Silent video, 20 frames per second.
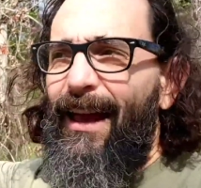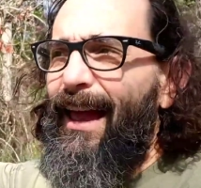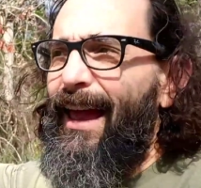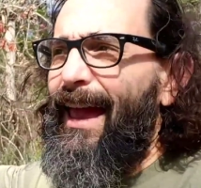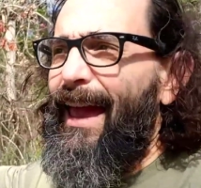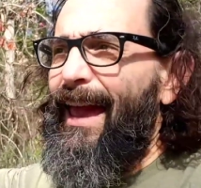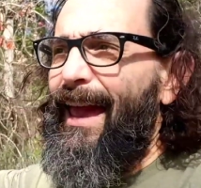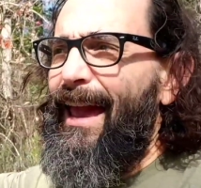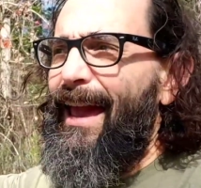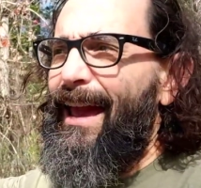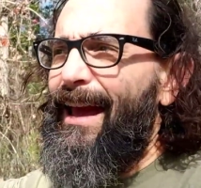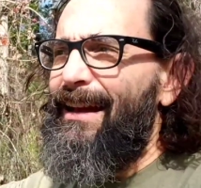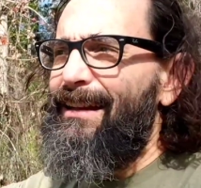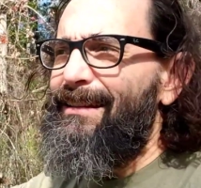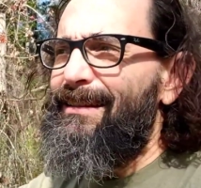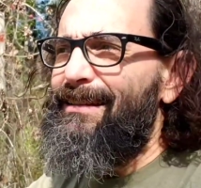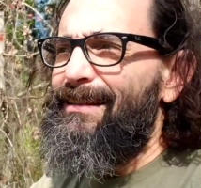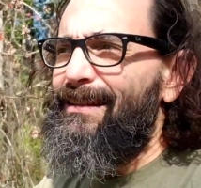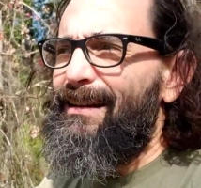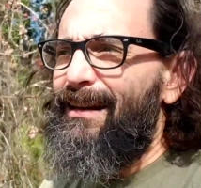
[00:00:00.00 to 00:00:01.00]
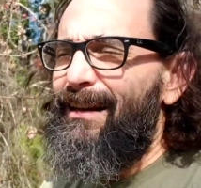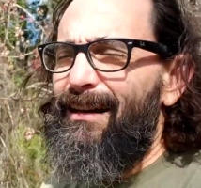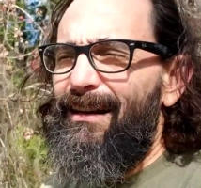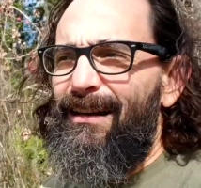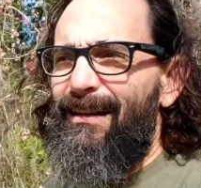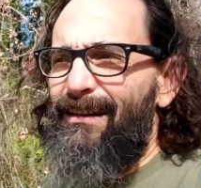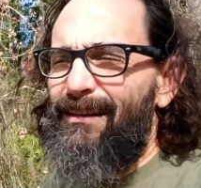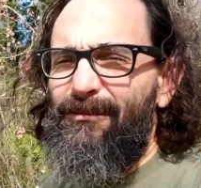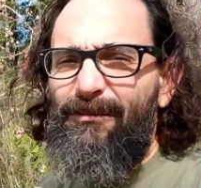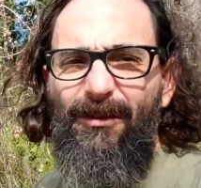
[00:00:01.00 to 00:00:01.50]
And,
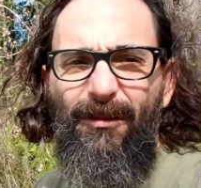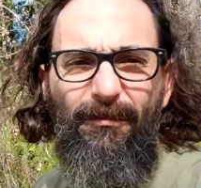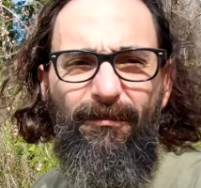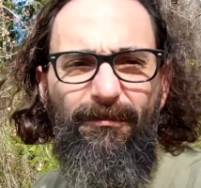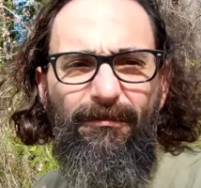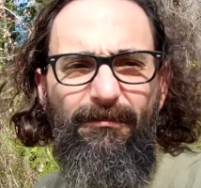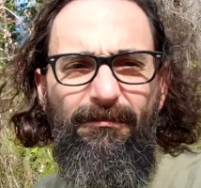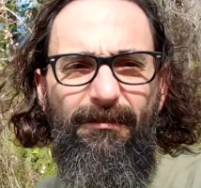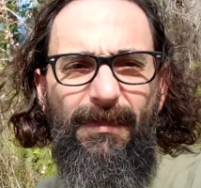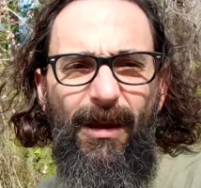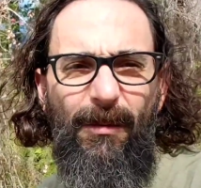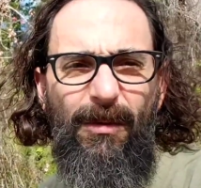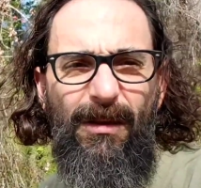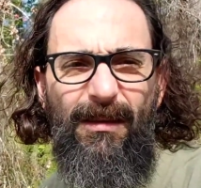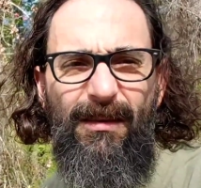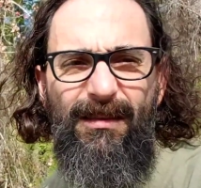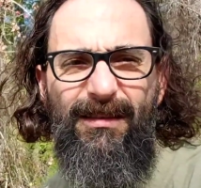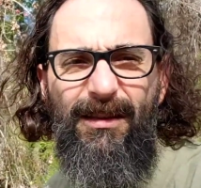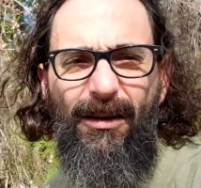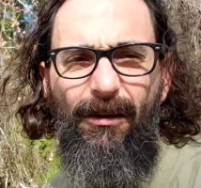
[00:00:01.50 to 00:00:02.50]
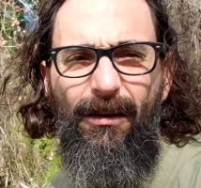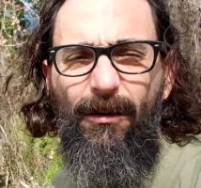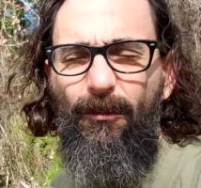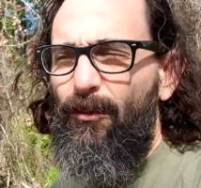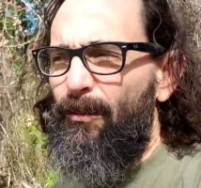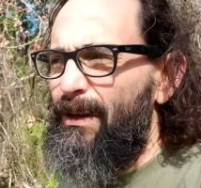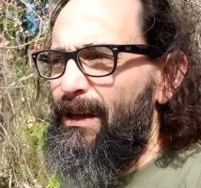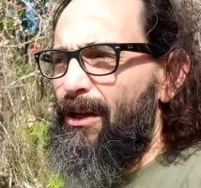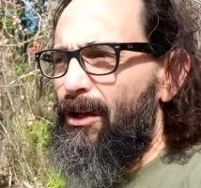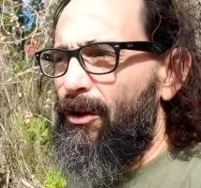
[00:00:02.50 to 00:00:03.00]
well, maybe this area will
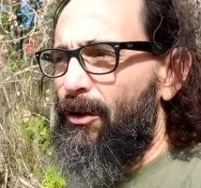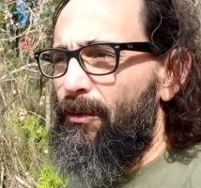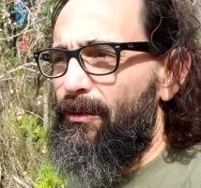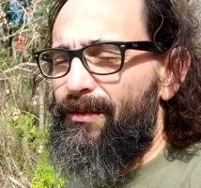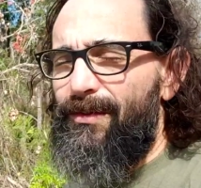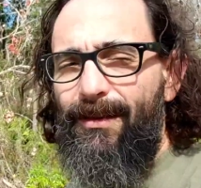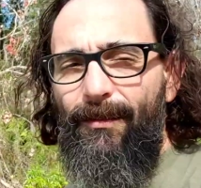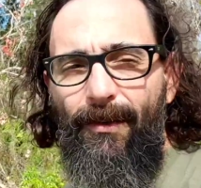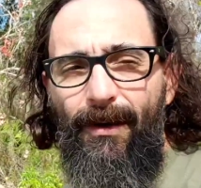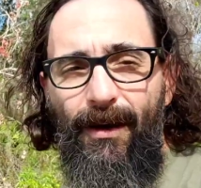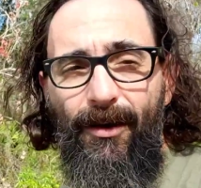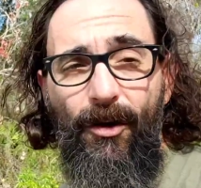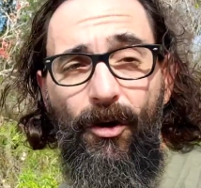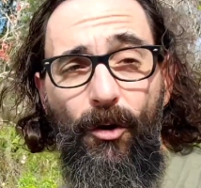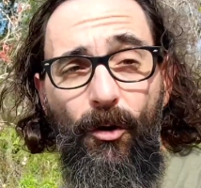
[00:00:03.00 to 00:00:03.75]
be closed in upon.